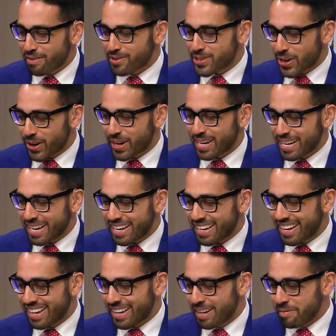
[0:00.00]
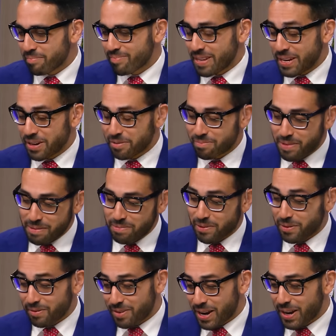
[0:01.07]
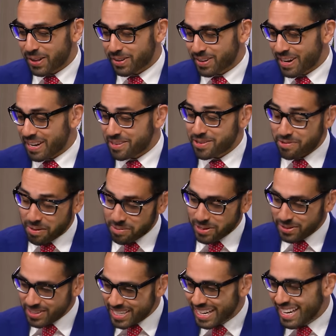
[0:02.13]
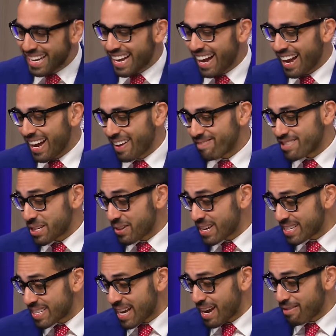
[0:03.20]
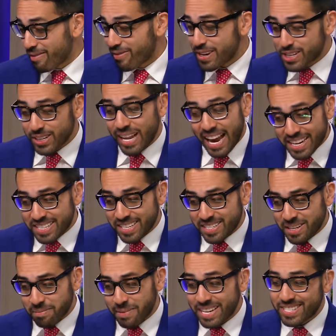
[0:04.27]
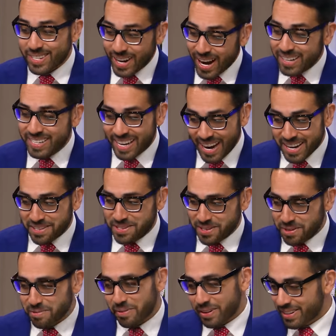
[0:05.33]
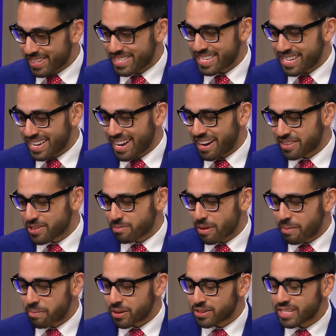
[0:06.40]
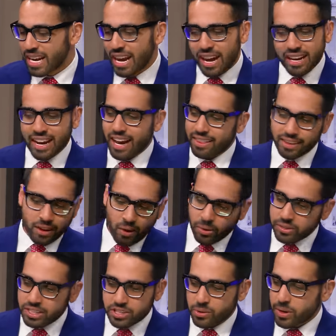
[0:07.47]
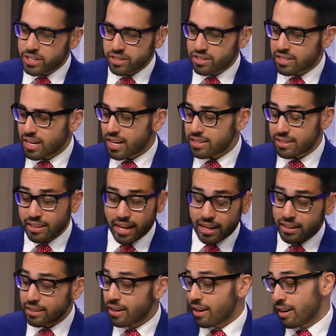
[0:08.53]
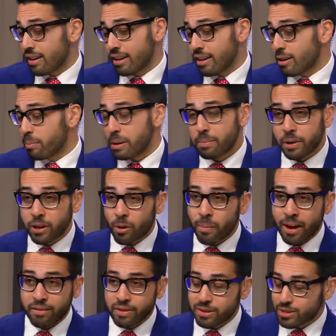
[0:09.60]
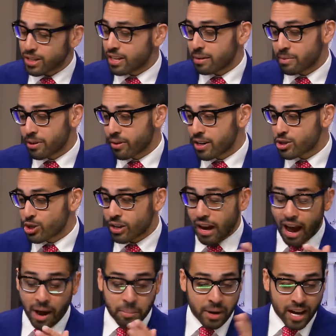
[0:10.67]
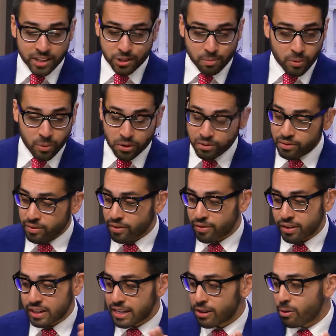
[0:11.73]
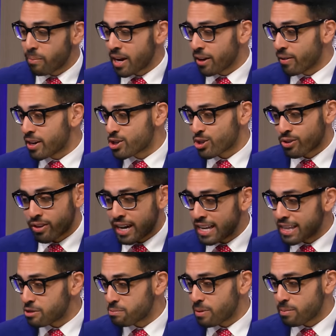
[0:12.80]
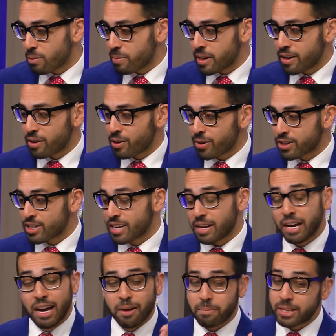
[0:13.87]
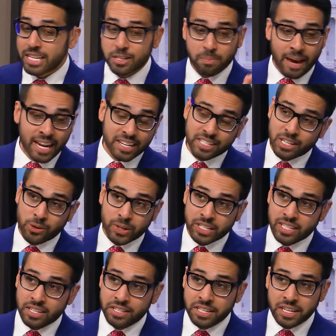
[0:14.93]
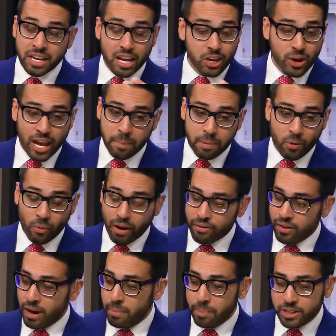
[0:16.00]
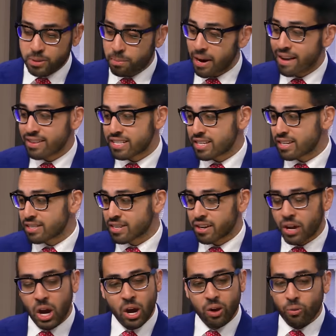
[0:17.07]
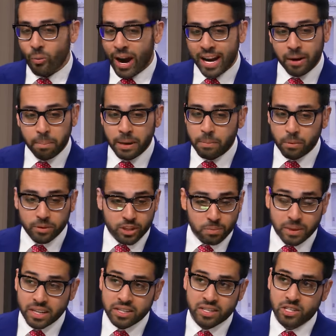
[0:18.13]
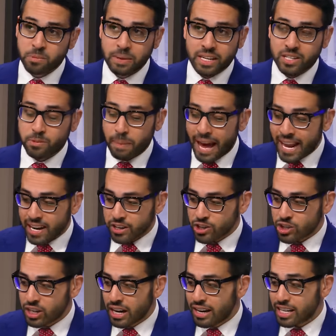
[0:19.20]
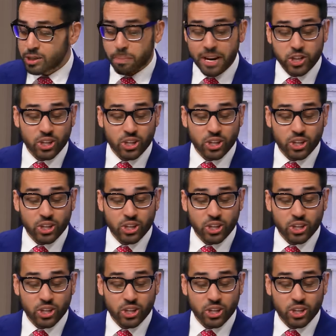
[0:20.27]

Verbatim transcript: of targeting, um, you know, people of color mm. and criminals. Uh, so they say vigilantism is not the answer, one of the city council members. Yeah, the whole situation is nuts. Like, look, you know, people know my views on immigration. I'm not supportive of illegal migration or any of these people being in New York City. But this man is a U S citizen. You can't be roughing up as a private citizen random people just because they're speaking Spanish. Even if he